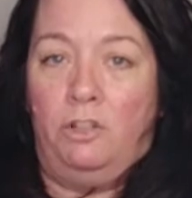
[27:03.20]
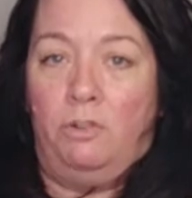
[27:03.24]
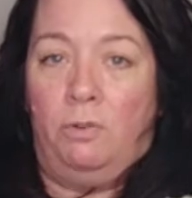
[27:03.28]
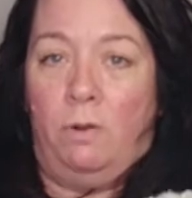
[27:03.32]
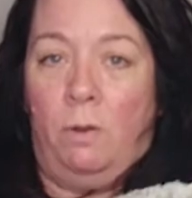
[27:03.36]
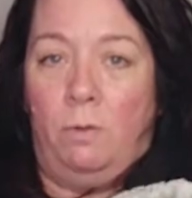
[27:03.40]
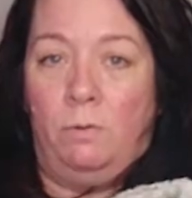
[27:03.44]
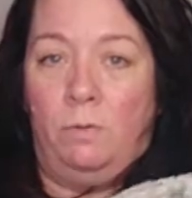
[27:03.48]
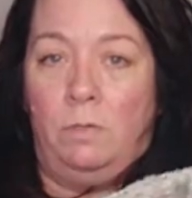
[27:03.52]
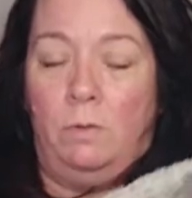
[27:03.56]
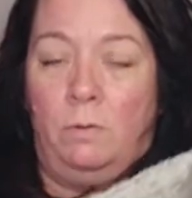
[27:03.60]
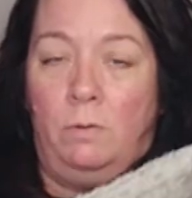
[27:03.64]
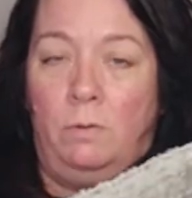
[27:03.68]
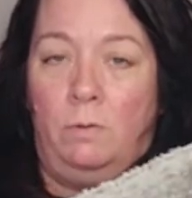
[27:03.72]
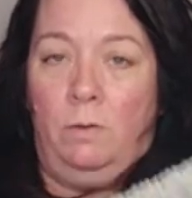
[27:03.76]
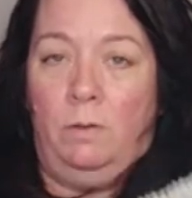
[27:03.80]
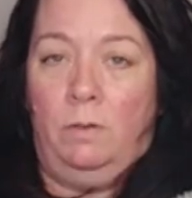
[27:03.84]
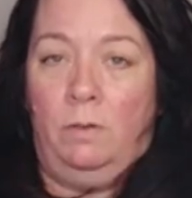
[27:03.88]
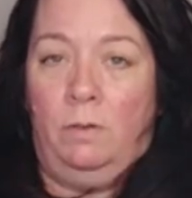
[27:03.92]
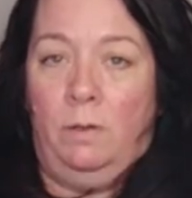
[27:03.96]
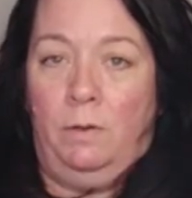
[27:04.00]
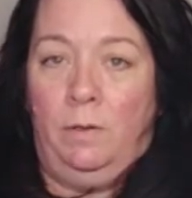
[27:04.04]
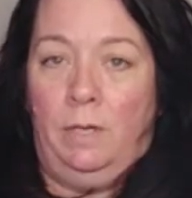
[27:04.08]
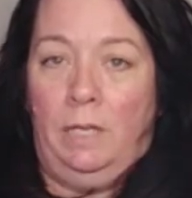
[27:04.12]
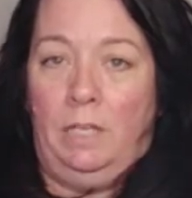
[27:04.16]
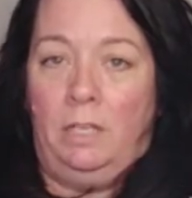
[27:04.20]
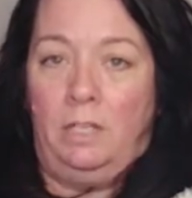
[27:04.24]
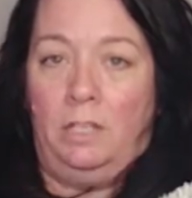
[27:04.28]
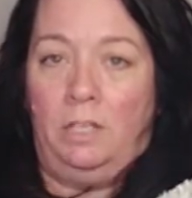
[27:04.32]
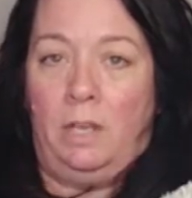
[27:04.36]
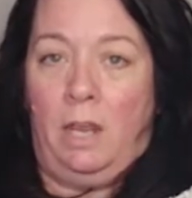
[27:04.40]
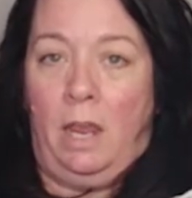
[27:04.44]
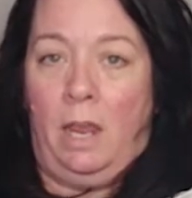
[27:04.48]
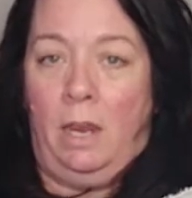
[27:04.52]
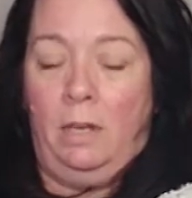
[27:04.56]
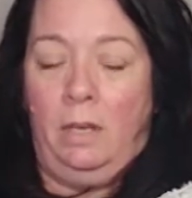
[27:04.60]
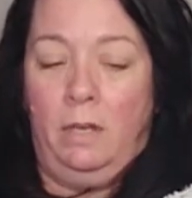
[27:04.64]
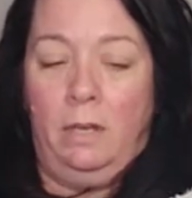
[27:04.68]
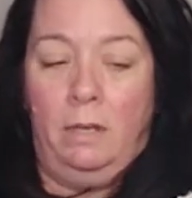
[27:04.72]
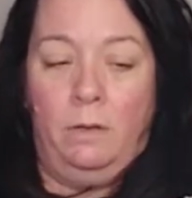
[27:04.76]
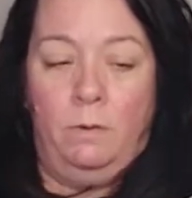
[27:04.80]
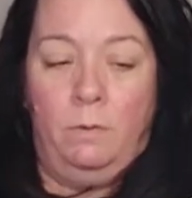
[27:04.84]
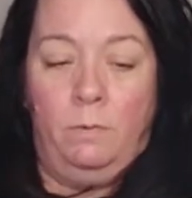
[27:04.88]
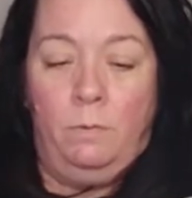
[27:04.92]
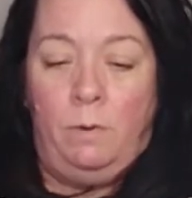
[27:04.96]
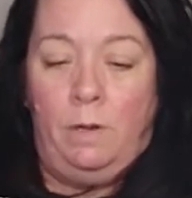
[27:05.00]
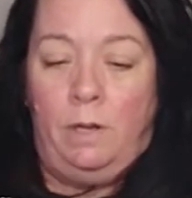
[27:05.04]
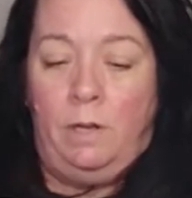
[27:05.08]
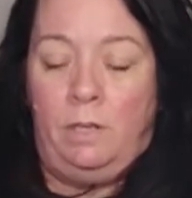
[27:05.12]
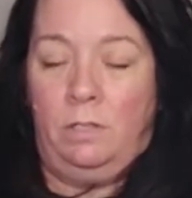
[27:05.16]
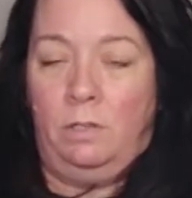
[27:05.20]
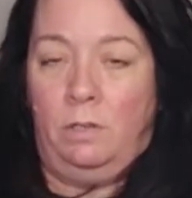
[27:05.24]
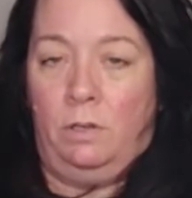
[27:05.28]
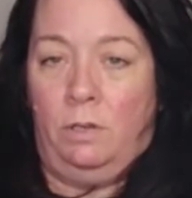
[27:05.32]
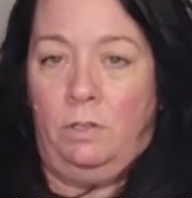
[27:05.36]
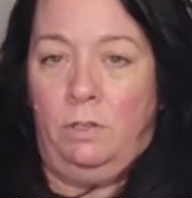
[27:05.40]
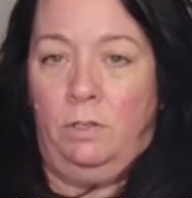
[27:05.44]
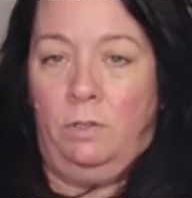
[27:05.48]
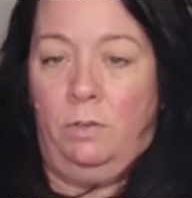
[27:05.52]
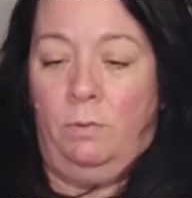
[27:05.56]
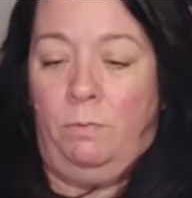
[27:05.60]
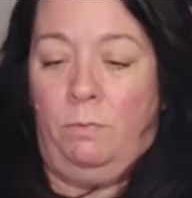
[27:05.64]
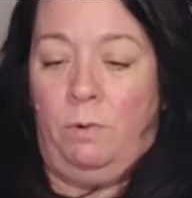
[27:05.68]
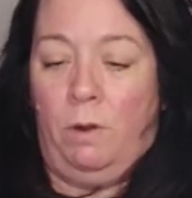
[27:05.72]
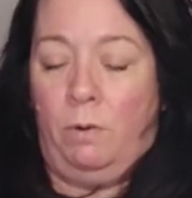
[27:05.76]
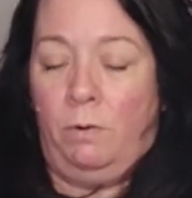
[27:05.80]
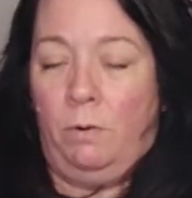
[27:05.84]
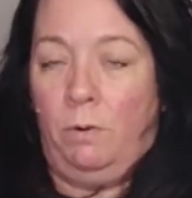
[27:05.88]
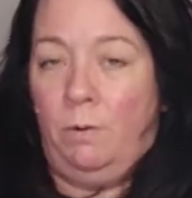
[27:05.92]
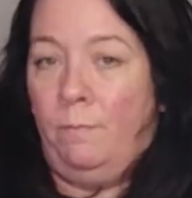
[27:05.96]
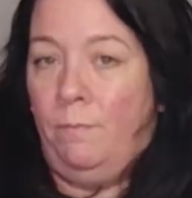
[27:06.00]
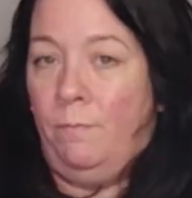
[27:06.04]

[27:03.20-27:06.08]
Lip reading: row, so on each side when I start a new row.